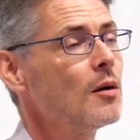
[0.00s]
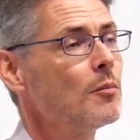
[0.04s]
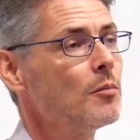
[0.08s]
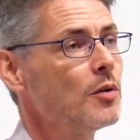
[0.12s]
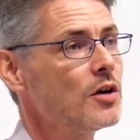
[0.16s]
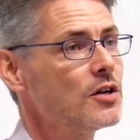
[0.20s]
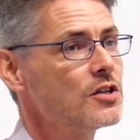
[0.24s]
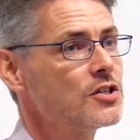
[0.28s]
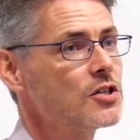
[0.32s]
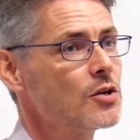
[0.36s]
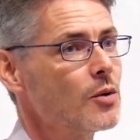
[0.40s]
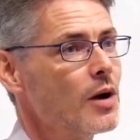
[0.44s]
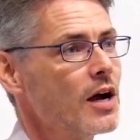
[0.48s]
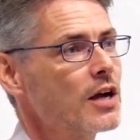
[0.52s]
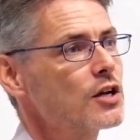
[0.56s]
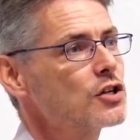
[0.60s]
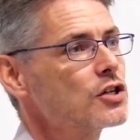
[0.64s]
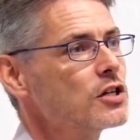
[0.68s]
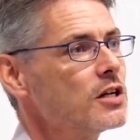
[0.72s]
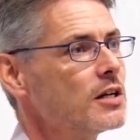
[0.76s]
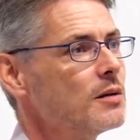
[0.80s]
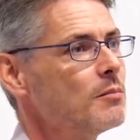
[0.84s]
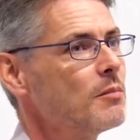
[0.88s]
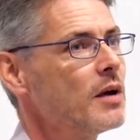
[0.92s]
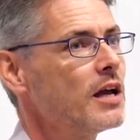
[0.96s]
but to
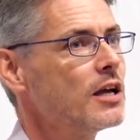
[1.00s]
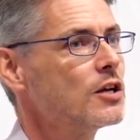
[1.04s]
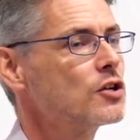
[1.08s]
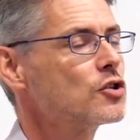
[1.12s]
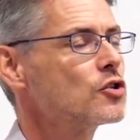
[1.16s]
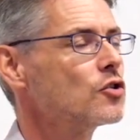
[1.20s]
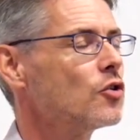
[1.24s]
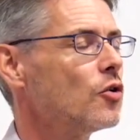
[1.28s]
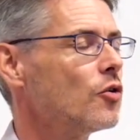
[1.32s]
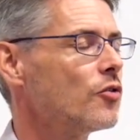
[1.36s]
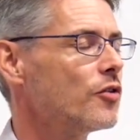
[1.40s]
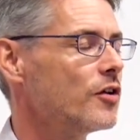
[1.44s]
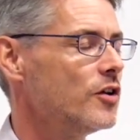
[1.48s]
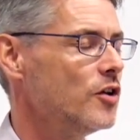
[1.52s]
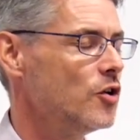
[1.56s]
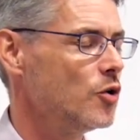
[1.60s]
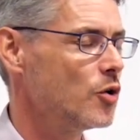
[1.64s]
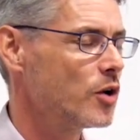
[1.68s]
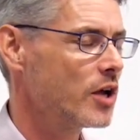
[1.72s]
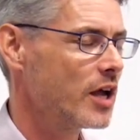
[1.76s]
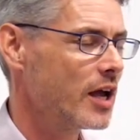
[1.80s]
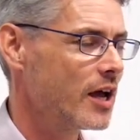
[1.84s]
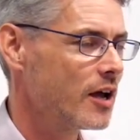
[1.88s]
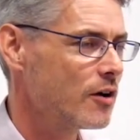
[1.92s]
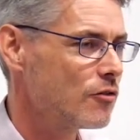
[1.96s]
actually make sure that you
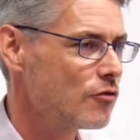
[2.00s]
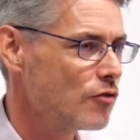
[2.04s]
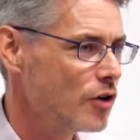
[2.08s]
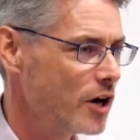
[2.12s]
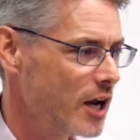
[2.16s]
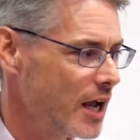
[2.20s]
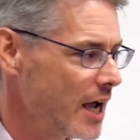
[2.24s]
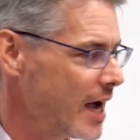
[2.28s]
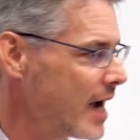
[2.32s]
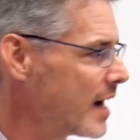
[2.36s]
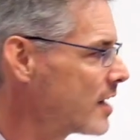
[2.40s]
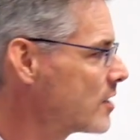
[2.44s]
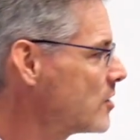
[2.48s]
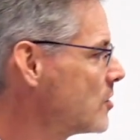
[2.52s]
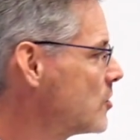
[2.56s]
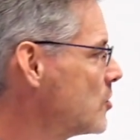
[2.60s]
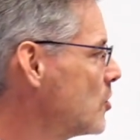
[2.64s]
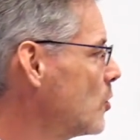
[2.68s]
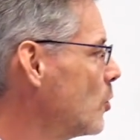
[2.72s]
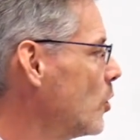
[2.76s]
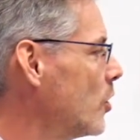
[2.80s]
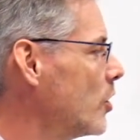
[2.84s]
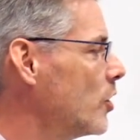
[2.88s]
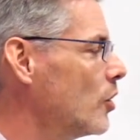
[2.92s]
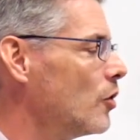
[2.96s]
can react
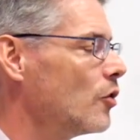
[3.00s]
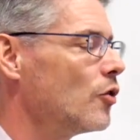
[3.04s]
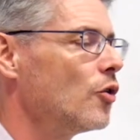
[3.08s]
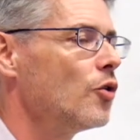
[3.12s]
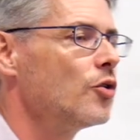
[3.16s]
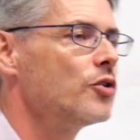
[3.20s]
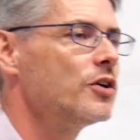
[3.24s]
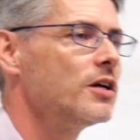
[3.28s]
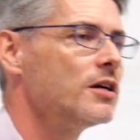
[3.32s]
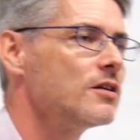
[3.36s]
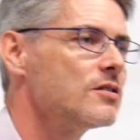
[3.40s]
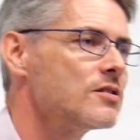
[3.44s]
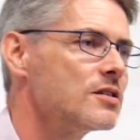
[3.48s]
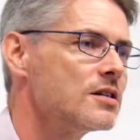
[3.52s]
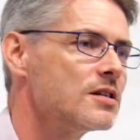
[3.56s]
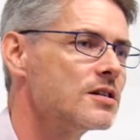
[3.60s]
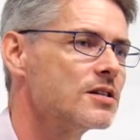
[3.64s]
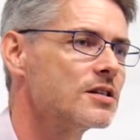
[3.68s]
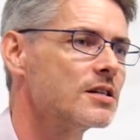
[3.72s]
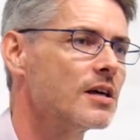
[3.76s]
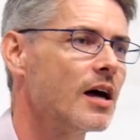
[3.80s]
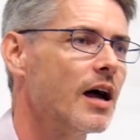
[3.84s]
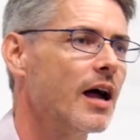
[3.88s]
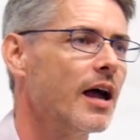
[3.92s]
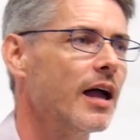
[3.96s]
to what your audience is
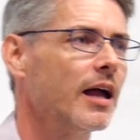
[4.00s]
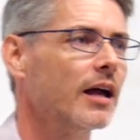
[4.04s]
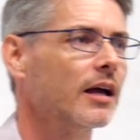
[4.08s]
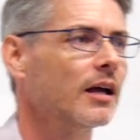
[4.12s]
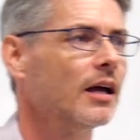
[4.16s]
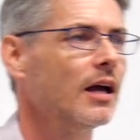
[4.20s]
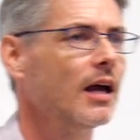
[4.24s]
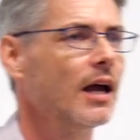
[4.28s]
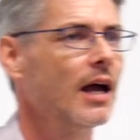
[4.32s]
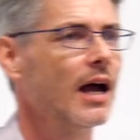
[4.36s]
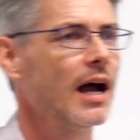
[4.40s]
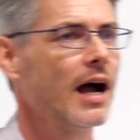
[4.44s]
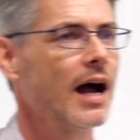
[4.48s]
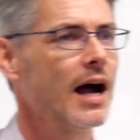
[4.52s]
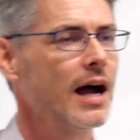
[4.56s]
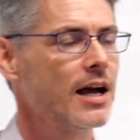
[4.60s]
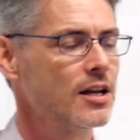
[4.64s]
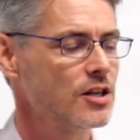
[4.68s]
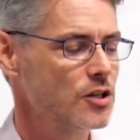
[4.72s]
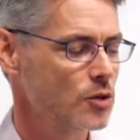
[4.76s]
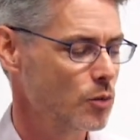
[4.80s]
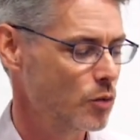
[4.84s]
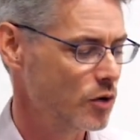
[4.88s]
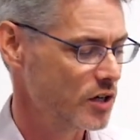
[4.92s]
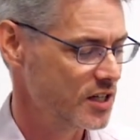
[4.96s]
saying
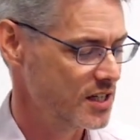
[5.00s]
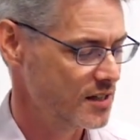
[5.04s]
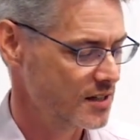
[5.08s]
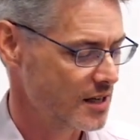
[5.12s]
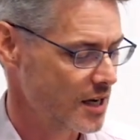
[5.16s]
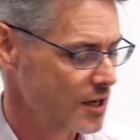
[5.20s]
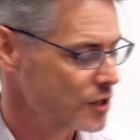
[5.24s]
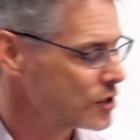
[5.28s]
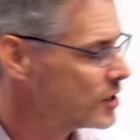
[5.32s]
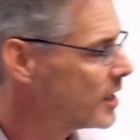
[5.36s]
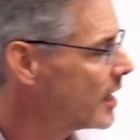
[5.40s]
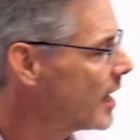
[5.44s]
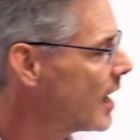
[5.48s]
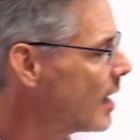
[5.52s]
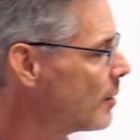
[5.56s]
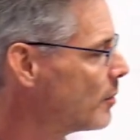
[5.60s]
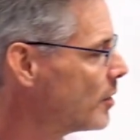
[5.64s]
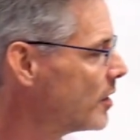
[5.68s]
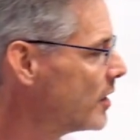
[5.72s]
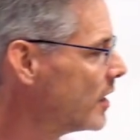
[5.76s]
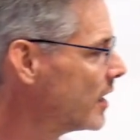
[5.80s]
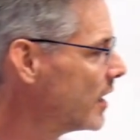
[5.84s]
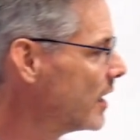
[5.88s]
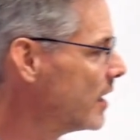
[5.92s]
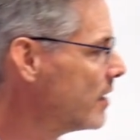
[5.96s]
and to what is actually
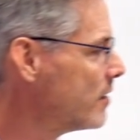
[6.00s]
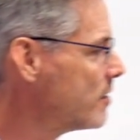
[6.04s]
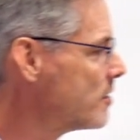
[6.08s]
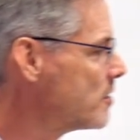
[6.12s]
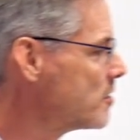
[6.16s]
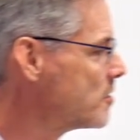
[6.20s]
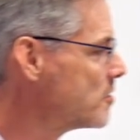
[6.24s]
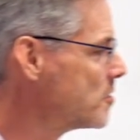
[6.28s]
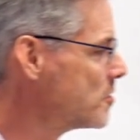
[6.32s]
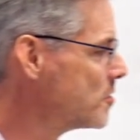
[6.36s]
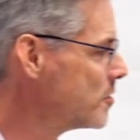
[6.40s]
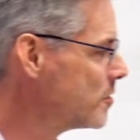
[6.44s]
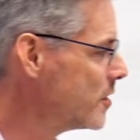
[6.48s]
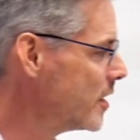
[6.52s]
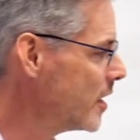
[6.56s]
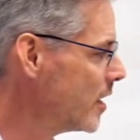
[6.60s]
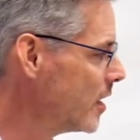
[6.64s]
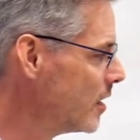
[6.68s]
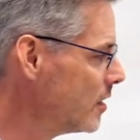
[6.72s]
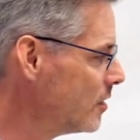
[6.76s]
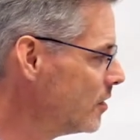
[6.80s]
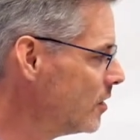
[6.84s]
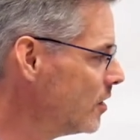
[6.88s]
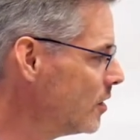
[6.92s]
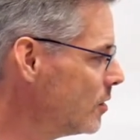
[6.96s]
happening in
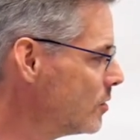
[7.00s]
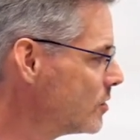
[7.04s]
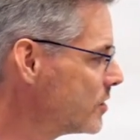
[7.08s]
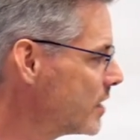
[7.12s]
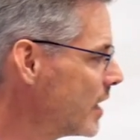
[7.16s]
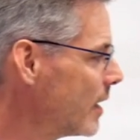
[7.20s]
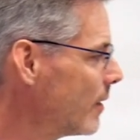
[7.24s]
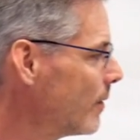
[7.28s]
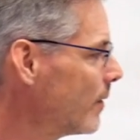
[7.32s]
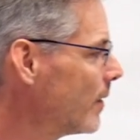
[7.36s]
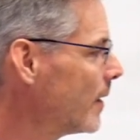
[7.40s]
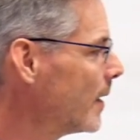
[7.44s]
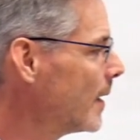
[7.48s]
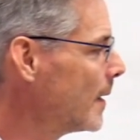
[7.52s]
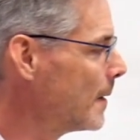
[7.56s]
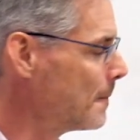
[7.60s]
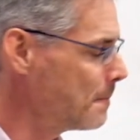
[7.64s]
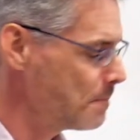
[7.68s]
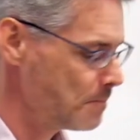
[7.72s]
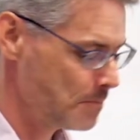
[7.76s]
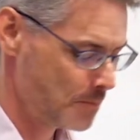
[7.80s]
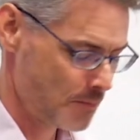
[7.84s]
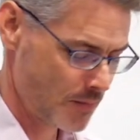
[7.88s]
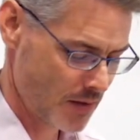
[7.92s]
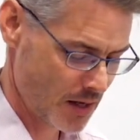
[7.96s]
the news out there.
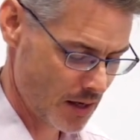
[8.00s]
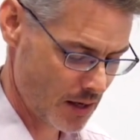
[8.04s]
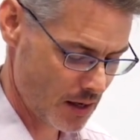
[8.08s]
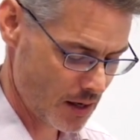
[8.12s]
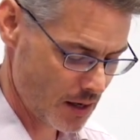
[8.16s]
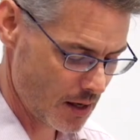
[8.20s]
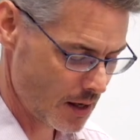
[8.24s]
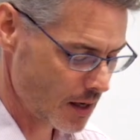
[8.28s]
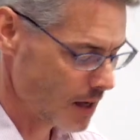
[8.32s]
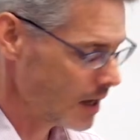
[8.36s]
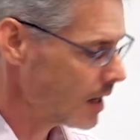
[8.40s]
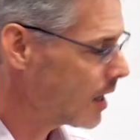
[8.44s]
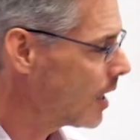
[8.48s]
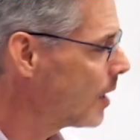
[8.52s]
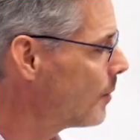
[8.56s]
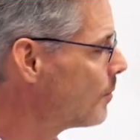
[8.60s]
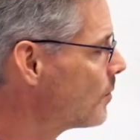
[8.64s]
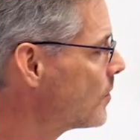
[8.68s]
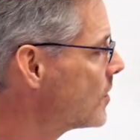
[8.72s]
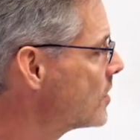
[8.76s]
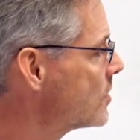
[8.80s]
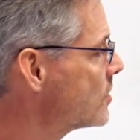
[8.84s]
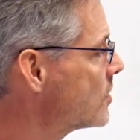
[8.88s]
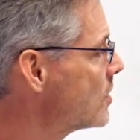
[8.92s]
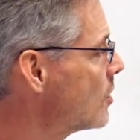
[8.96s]

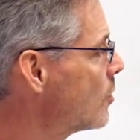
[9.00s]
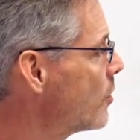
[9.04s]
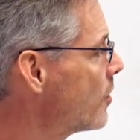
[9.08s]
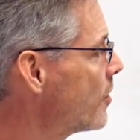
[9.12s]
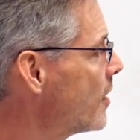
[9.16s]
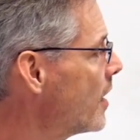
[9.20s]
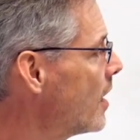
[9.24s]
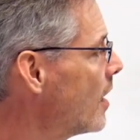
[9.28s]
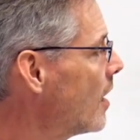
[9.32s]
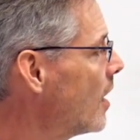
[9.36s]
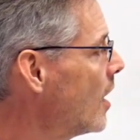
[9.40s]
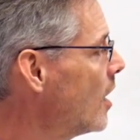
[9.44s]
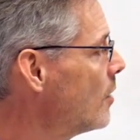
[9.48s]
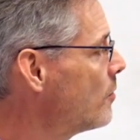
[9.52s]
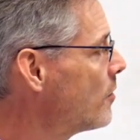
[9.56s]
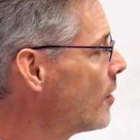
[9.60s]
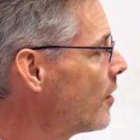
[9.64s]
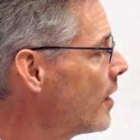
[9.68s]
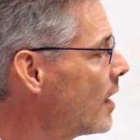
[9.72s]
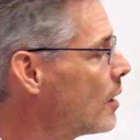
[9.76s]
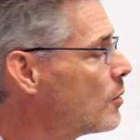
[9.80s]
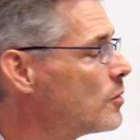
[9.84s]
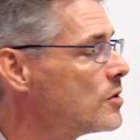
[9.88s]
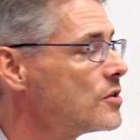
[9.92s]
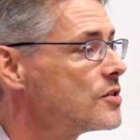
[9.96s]
So with that, I hope that
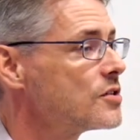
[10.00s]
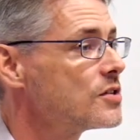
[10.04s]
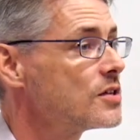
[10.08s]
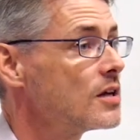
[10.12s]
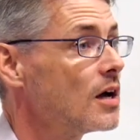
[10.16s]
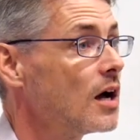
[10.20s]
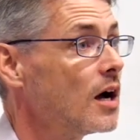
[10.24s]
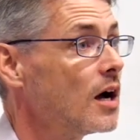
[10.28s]
that was